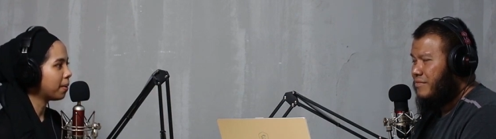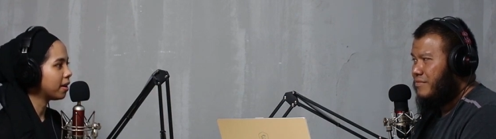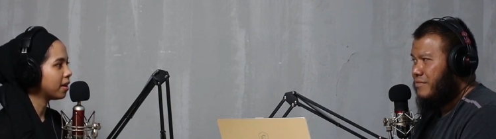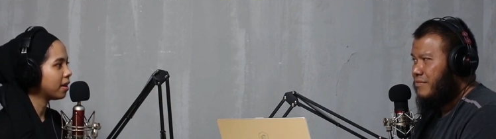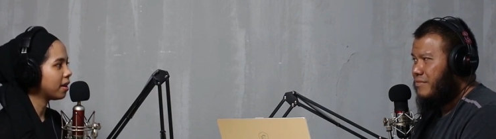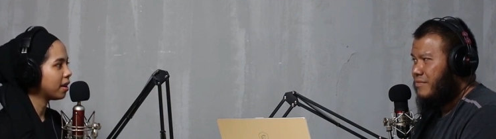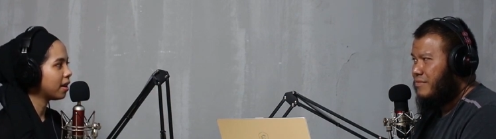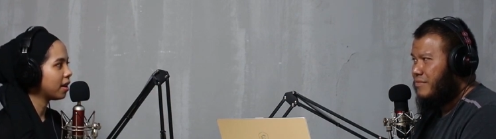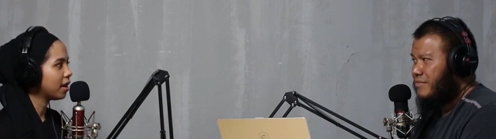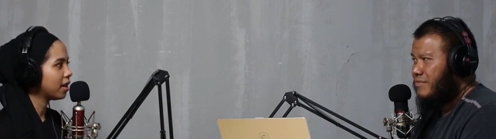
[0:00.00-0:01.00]
Speaker 1: but
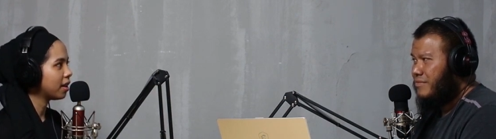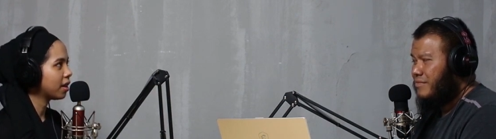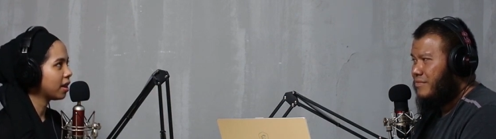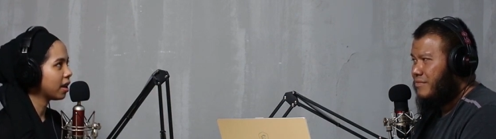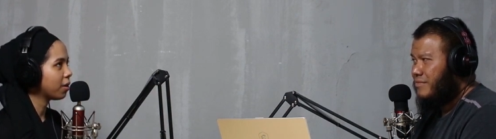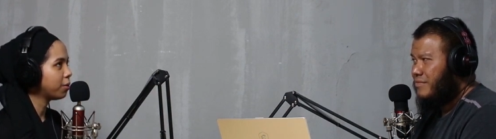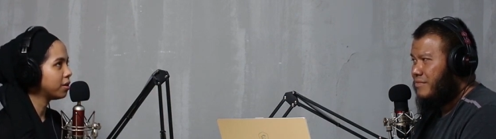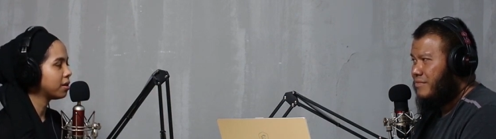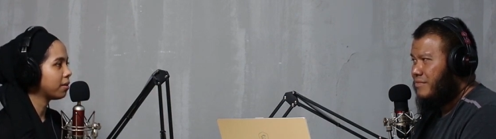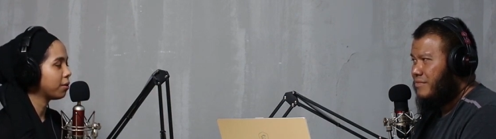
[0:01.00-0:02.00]
take
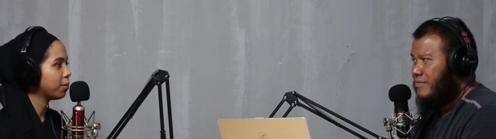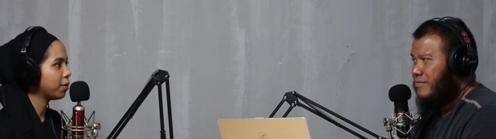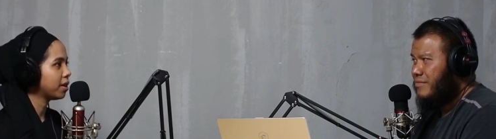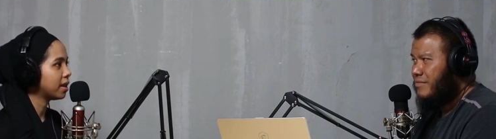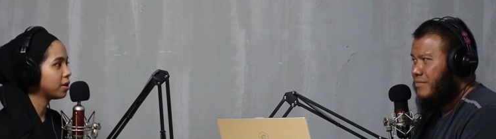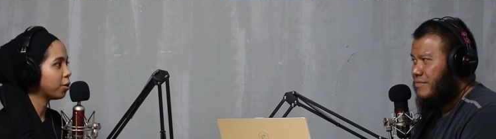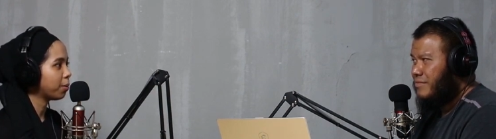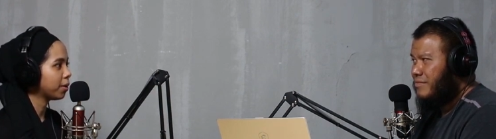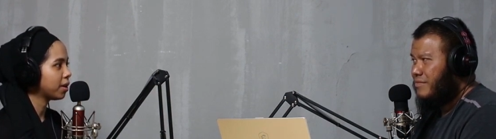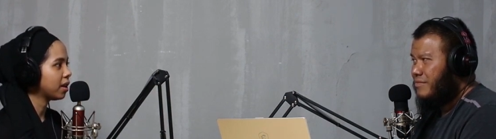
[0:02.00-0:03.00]
ownership of your own body that's
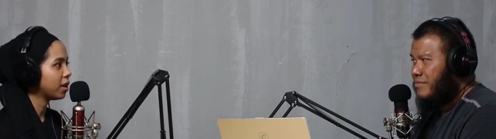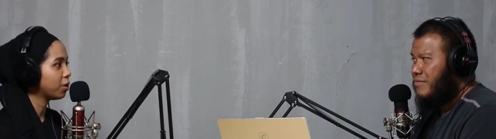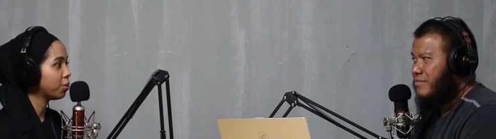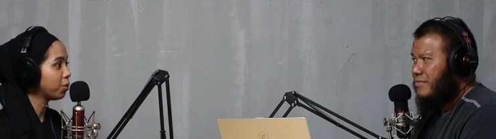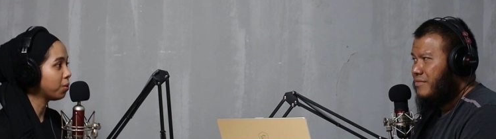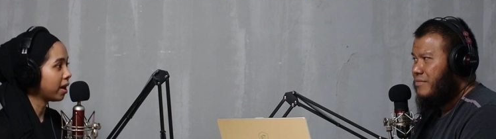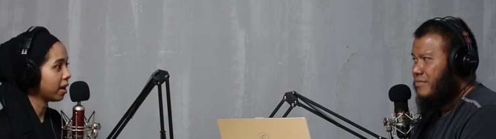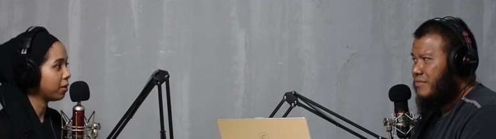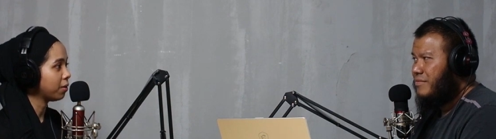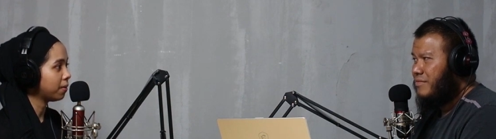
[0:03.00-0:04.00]
your body do you
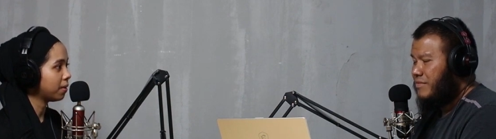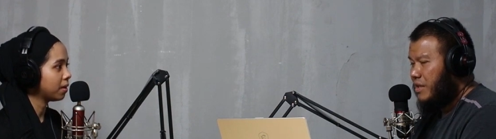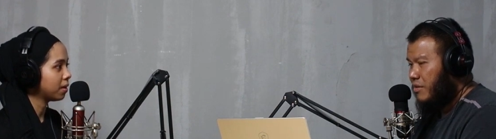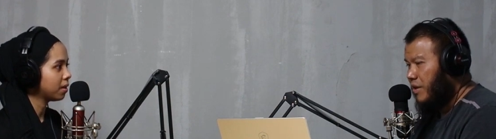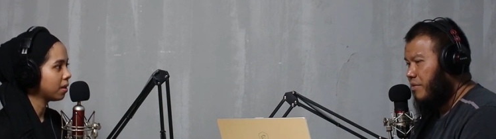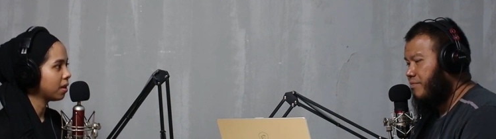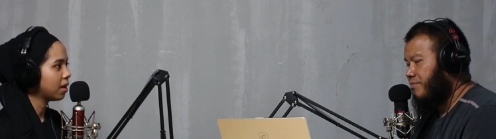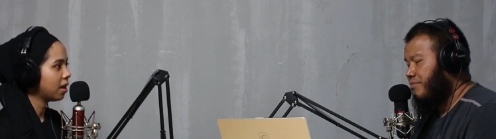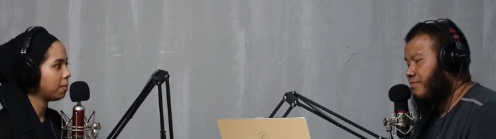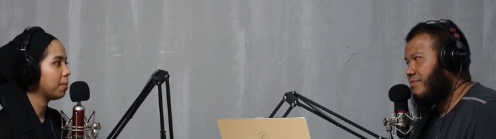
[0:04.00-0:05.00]
like how you feel right
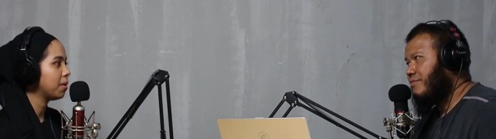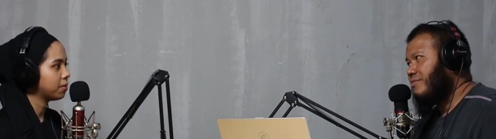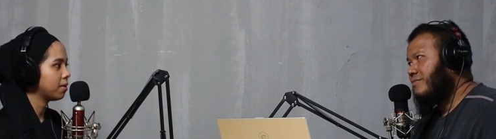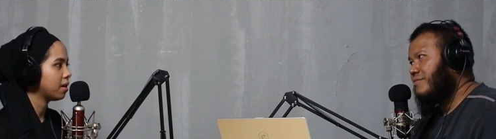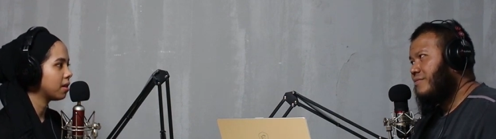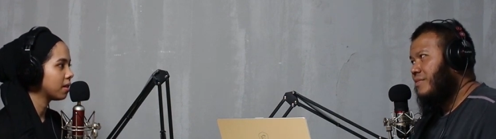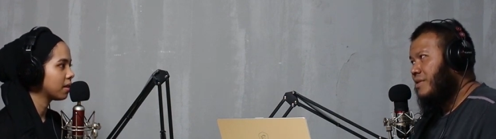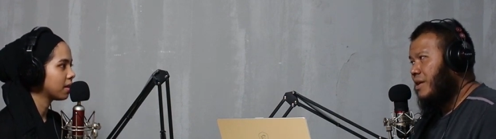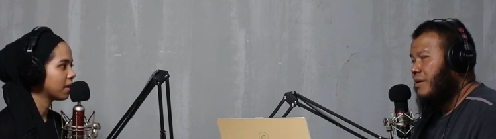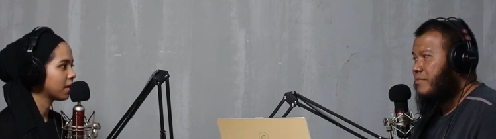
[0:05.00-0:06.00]
and make peace with it
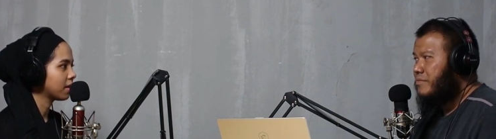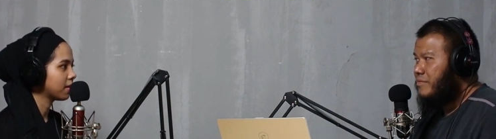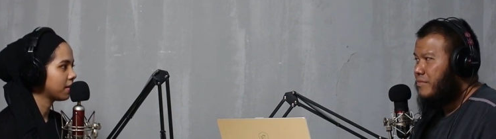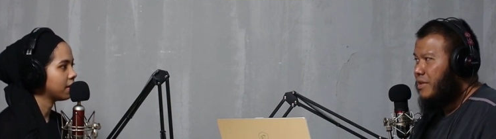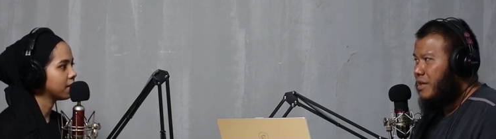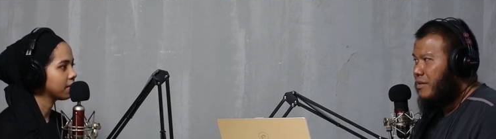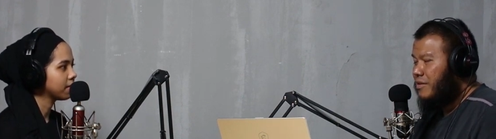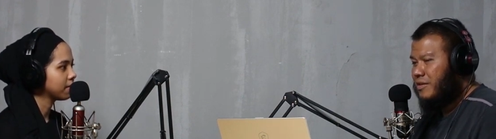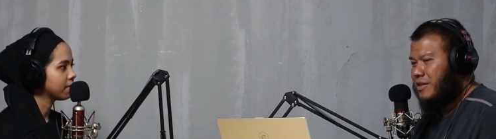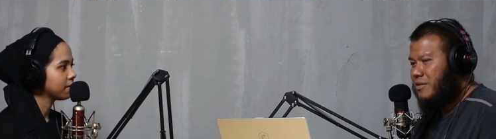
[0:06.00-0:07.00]
Speaker 2: yeah yeah i, I
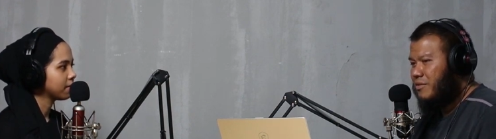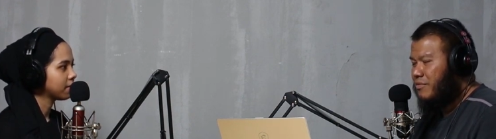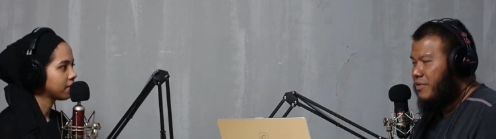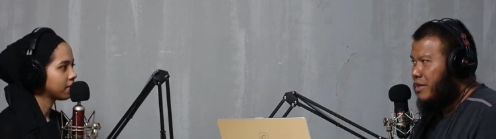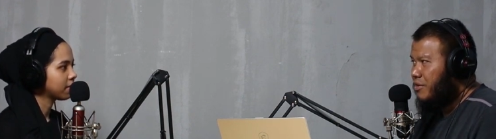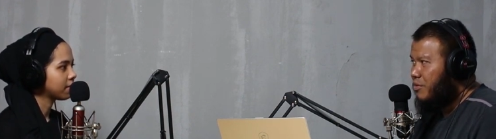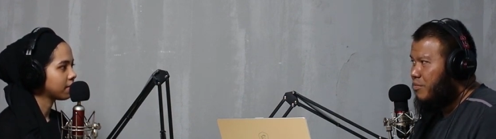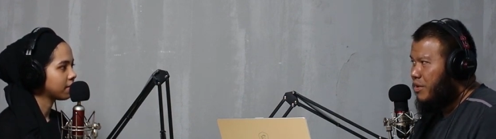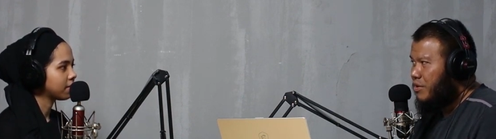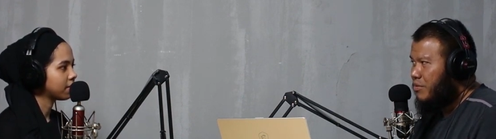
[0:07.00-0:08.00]
think that's a very
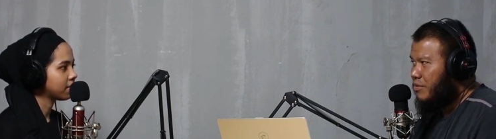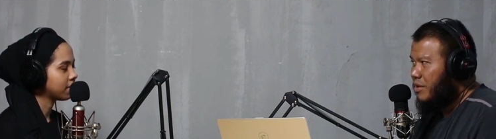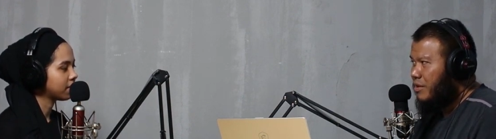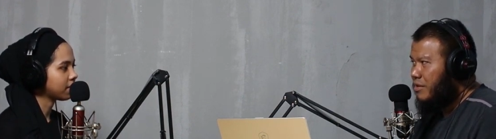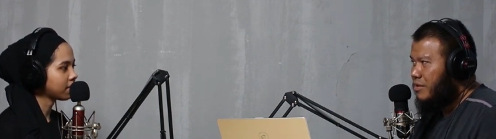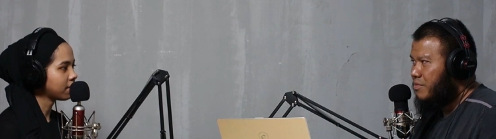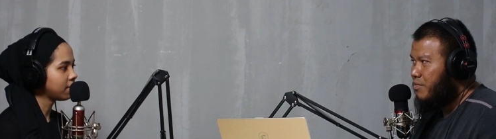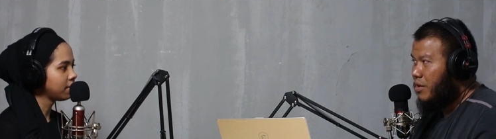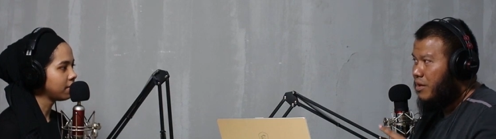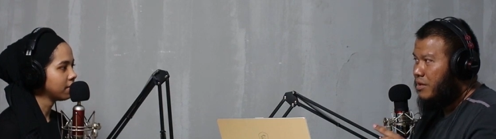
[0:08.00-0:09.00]
good point to end this
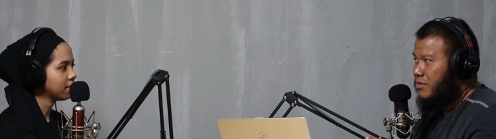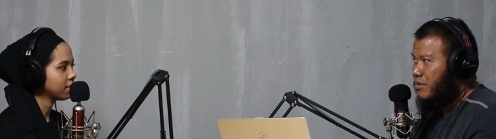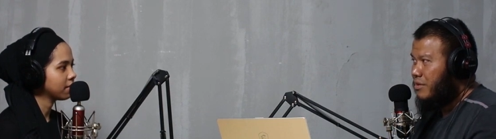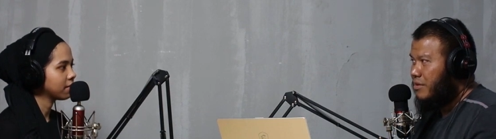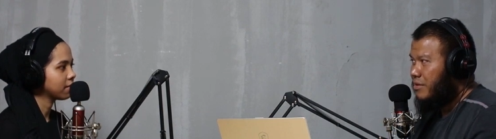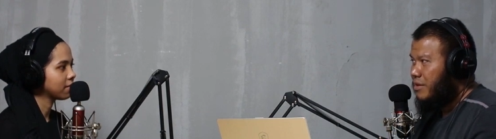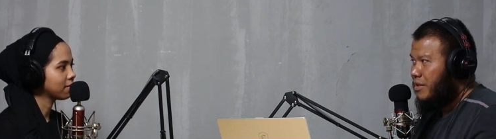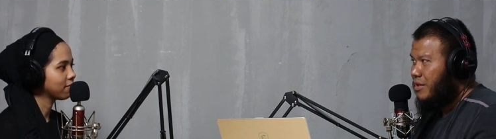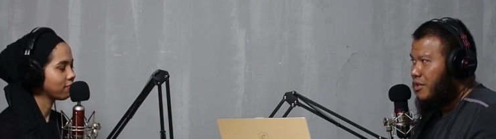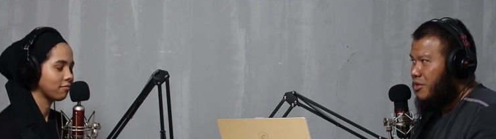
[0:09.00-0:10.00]
podcast on
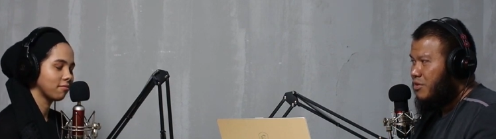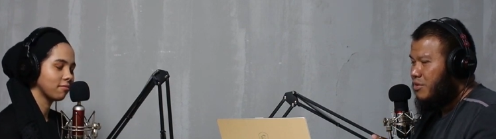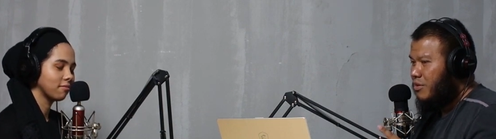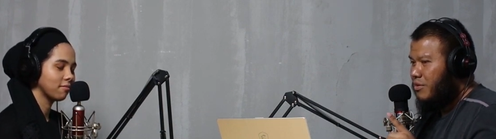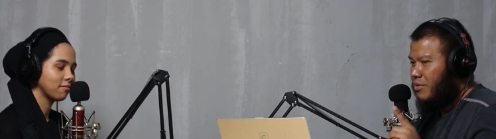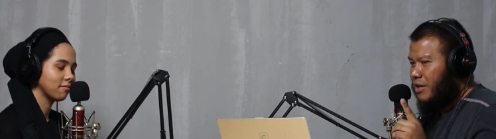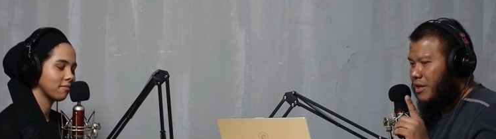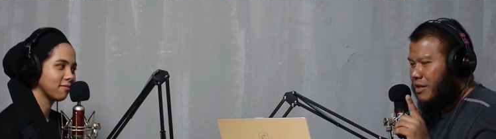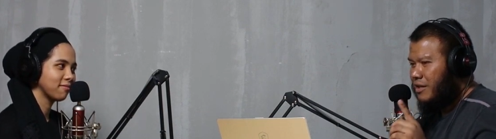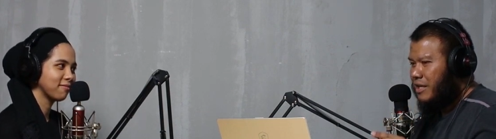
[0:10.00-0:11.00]
so,
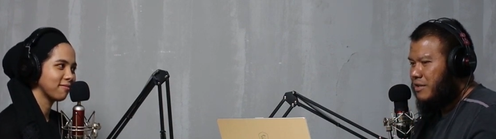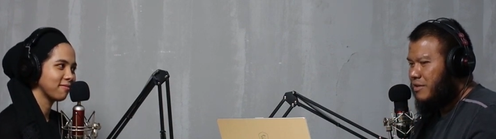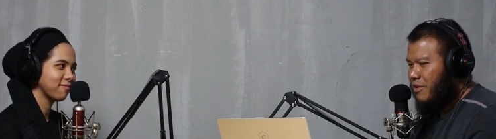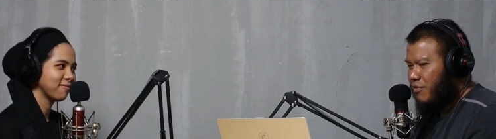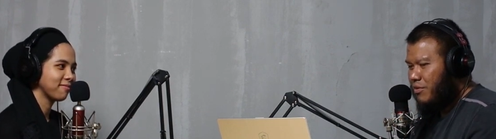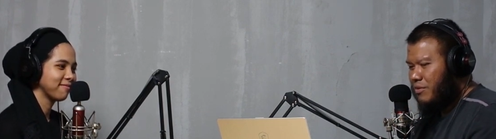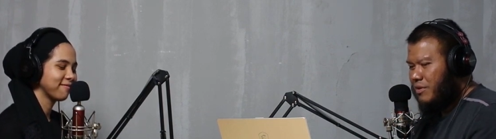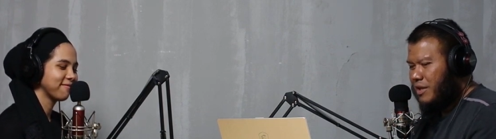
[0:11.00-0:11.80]
uh, guys, if you